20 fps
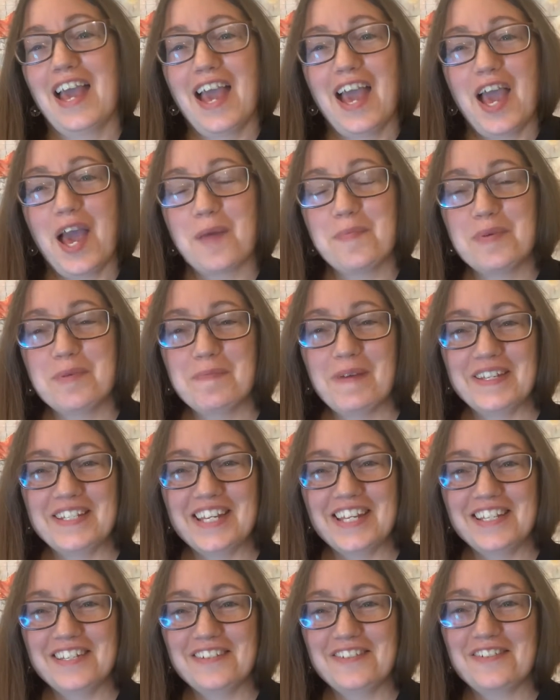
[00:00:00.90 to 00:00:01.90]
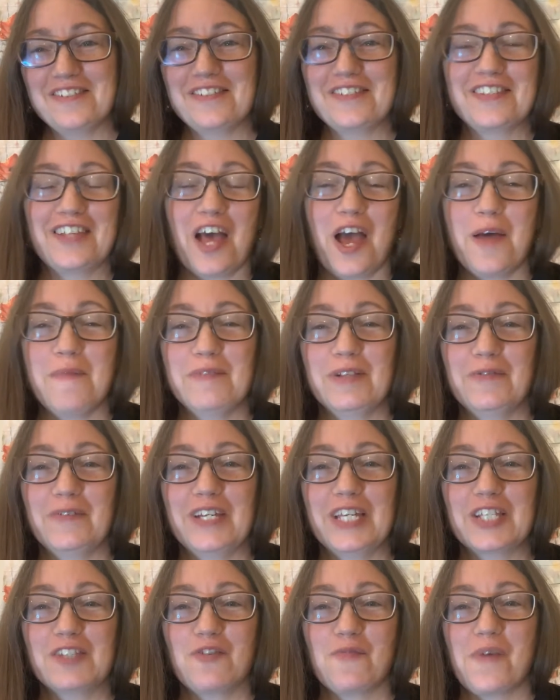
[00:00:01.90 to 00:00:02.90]
Happy Monday, knitters. I'm
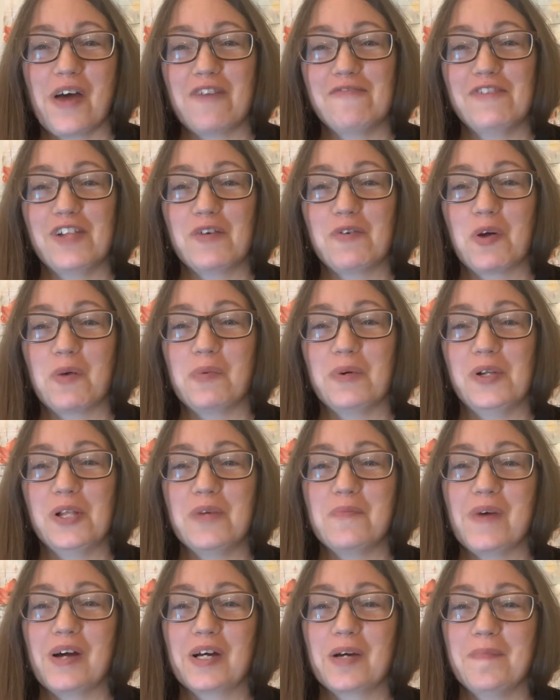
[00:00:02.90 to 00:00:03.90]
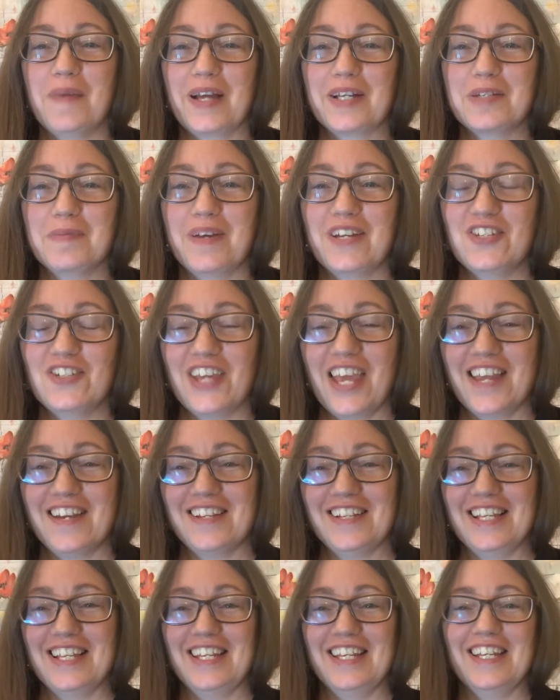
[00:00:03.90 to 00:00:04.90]
Louise from Wildflower Wool, and welcome back to my channel.
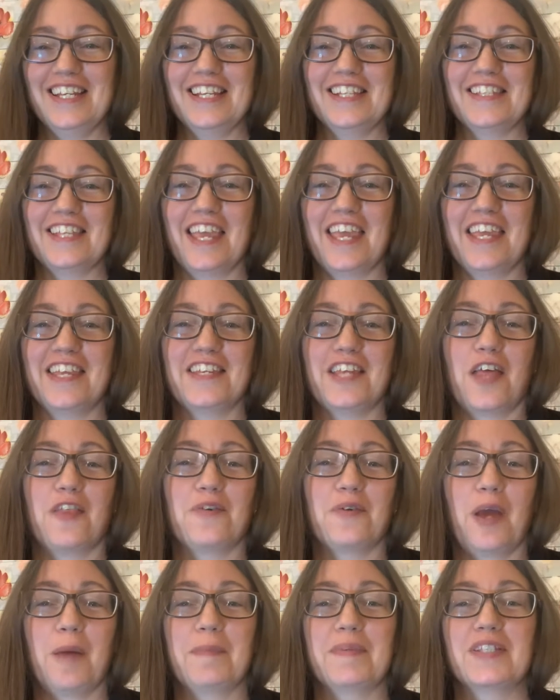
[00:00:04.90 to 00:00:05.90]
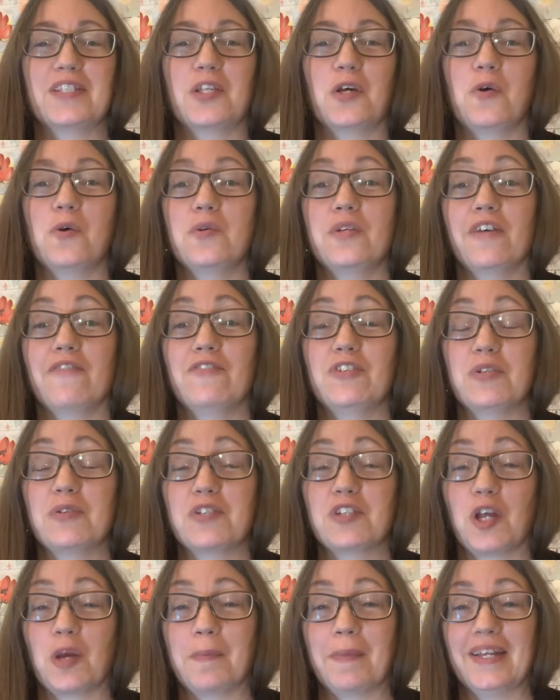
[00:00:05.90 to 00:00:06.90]
It is another episode of New
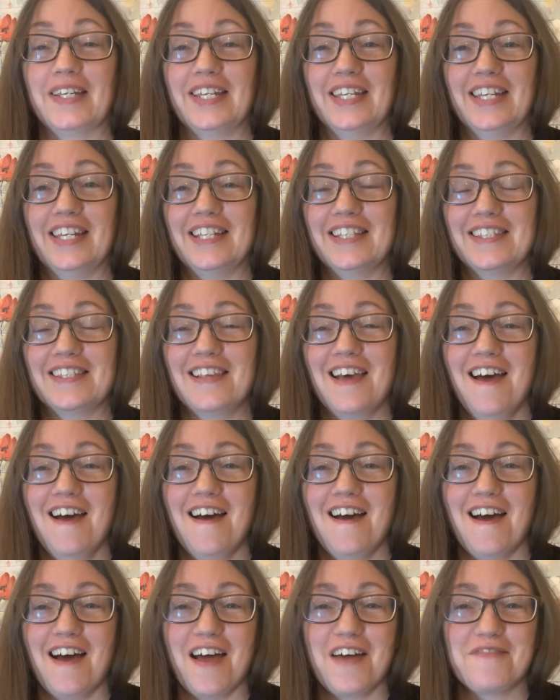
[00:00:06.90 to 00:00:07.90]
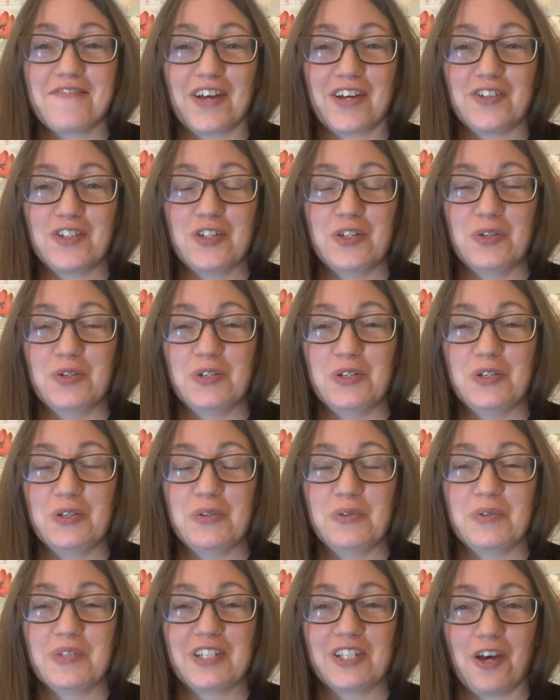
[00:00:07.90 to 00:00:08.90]
Start Monday Knits. I've got 2 new
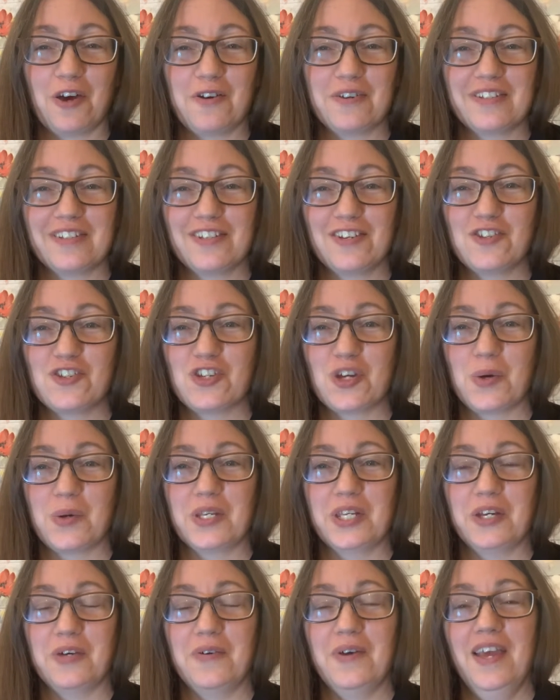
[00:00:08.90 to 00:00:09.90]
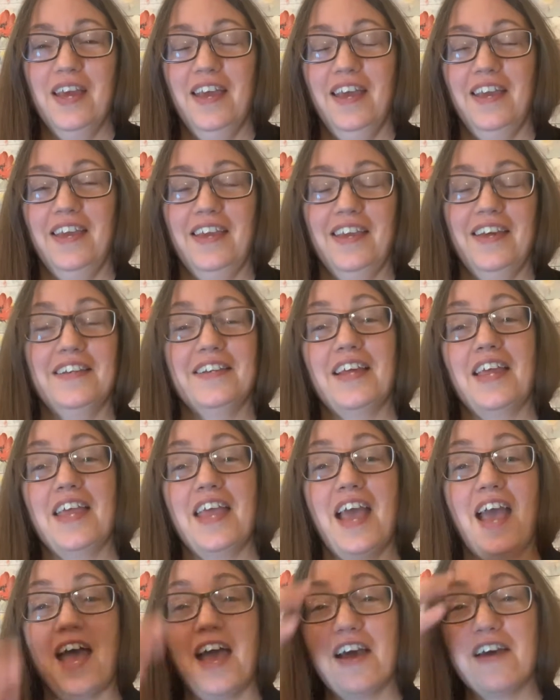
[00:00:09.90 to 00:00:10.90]
starts to show you, and I
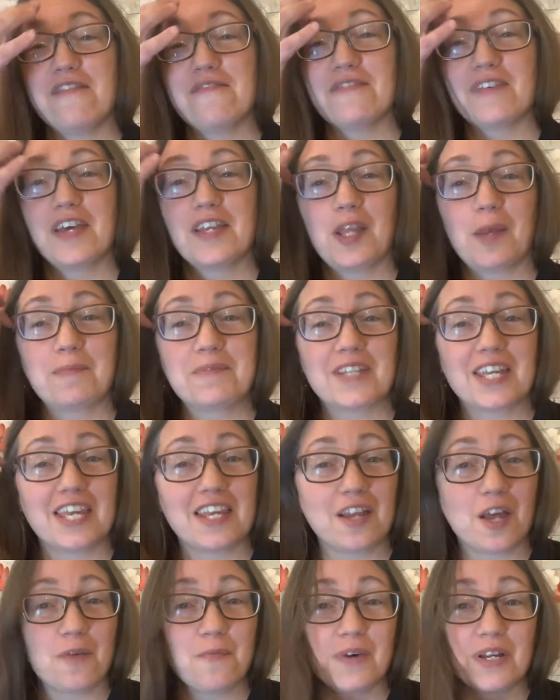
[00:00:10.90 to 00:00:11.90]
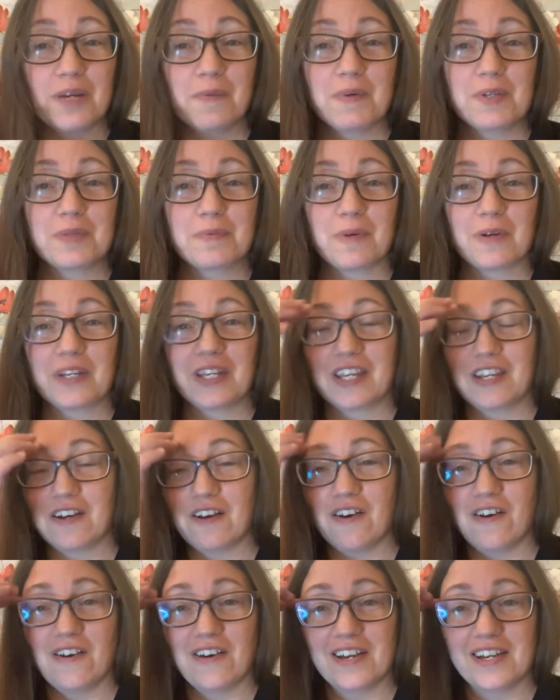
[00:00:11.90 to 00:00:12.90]
have an update on what I was working
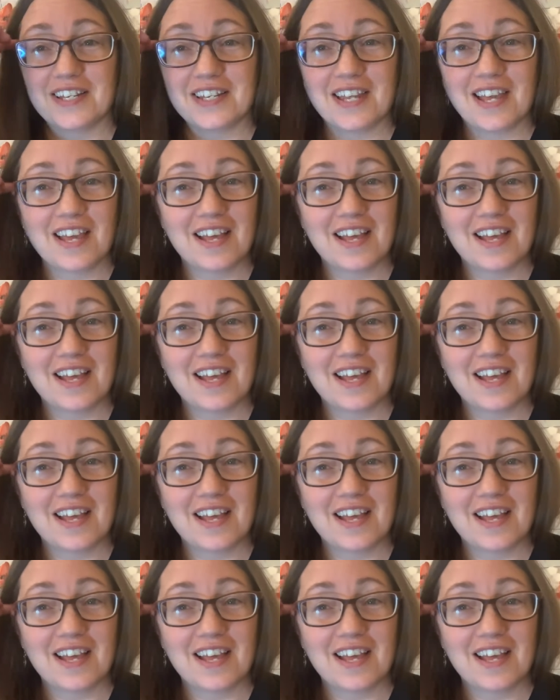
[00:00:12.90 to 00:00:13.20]
on